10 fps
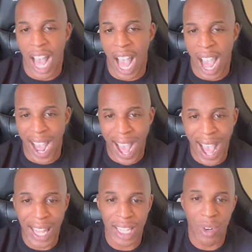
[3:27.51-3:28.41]
I
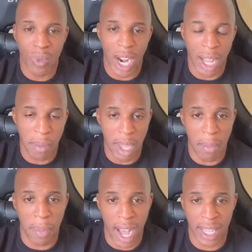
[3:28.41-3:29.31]
highly
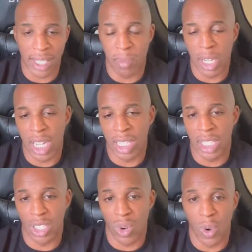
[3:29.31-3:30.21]
recommend boxing because
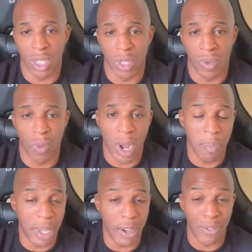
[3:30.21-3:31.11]
it's going to one
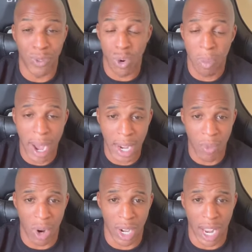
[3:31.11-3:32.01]
be a full body
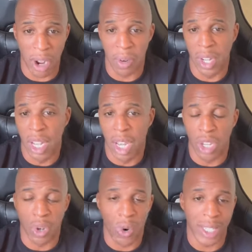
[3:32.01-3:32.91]
workout.
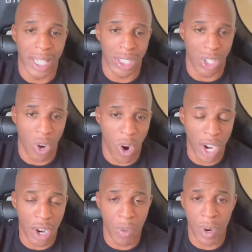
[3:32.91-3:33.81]
You're going to get your
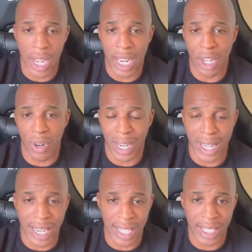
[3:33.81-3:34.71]
cardio in, your
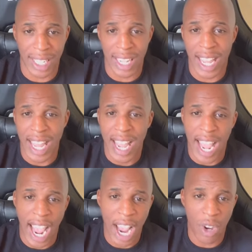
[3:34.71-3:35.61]
conditioning,
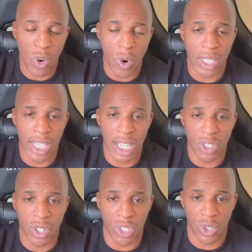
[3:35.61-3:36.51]
and you're going to
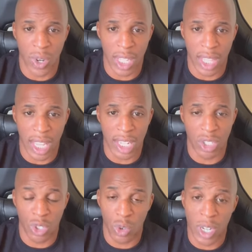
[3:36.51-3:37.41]
get your strength
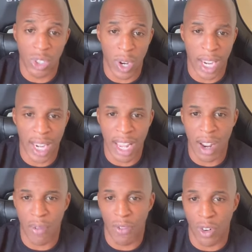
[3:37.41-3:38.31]
strength training
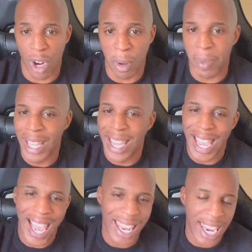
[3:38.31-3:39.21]
in from
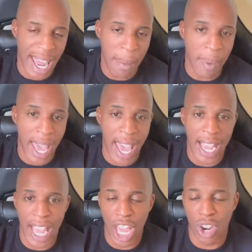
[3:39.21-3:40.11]
hitting that
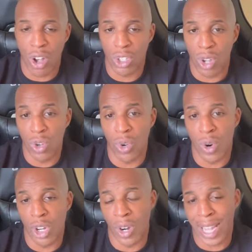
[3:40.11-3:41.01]
bag and also
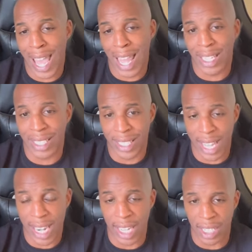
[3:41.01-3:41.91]
doing your
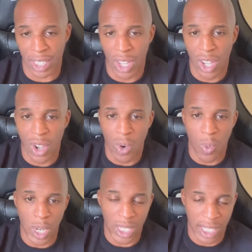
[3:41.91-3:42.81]
calisthenics,
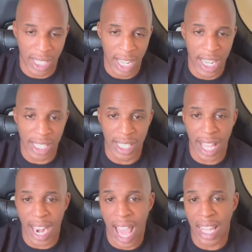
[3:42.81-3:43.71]
which is things
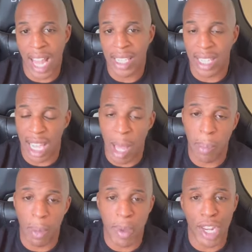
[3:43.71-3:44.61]
that I like to
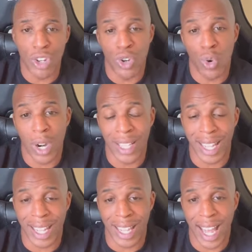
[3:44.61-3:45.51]
implement during the
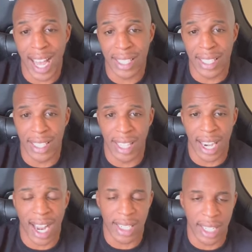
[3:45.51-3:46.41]
classes that
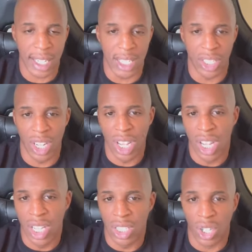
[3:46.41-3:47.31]
I teach.
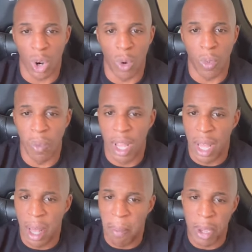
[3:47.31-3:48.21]
So
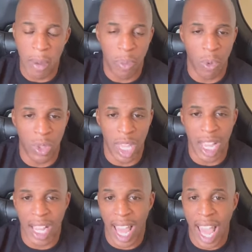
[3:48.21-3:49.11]
people
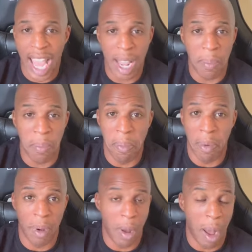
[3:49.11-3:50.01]
think, hey,
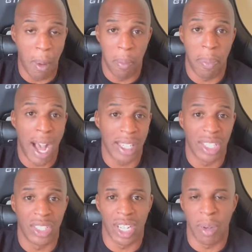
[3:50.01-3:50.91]

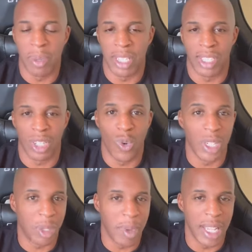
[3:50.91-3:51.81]
boxing gym is going
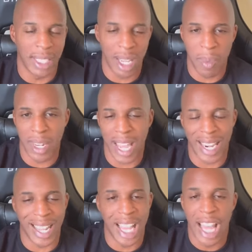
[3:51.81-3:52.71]
to be
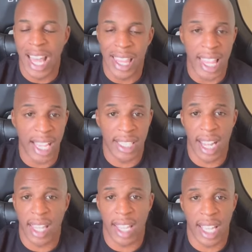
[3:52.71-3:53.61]
intimidating. That's
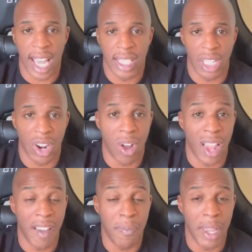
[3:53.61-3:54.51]
not the case at all.
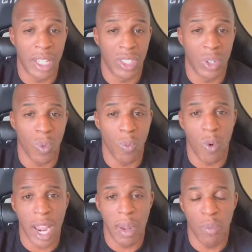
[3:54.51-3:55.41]
I've been to
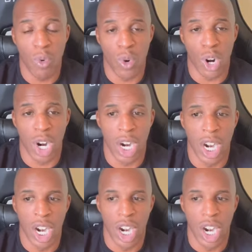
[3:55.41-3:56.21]
way more